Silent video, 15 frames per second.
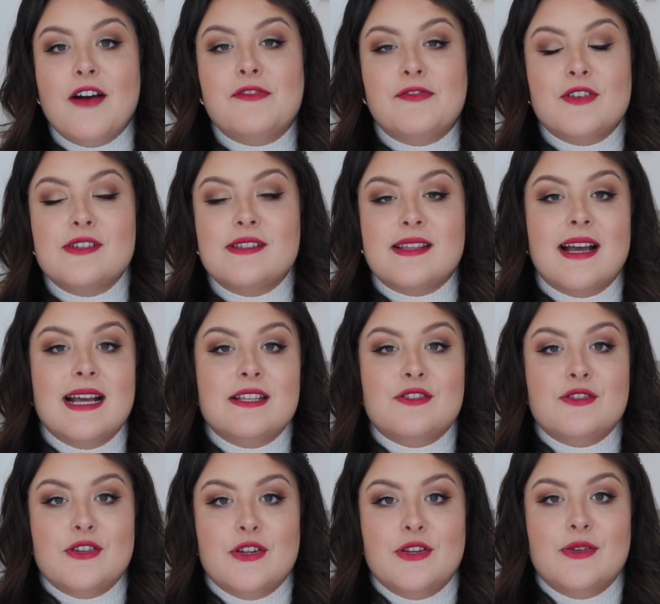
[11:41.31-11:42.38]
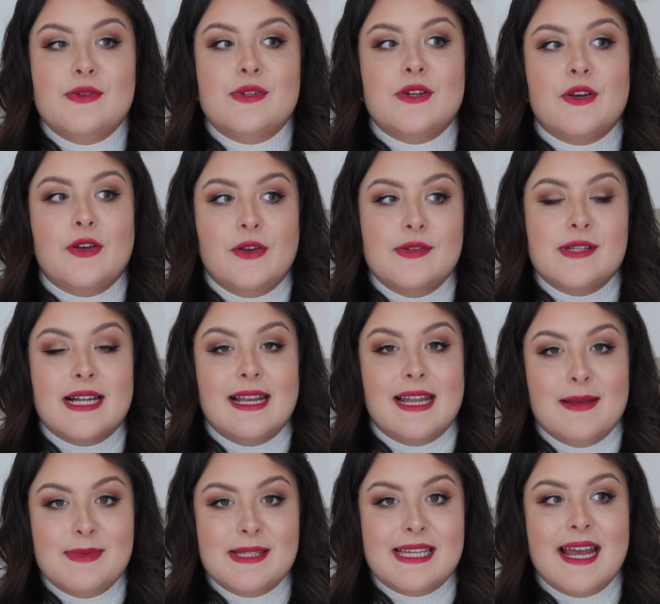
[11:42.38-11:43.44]
A full-size nude Huda
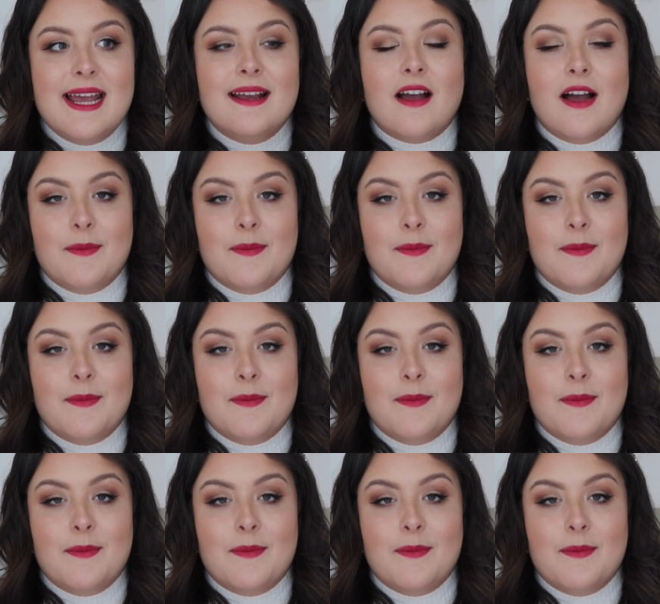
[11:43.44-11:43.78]
lipstick.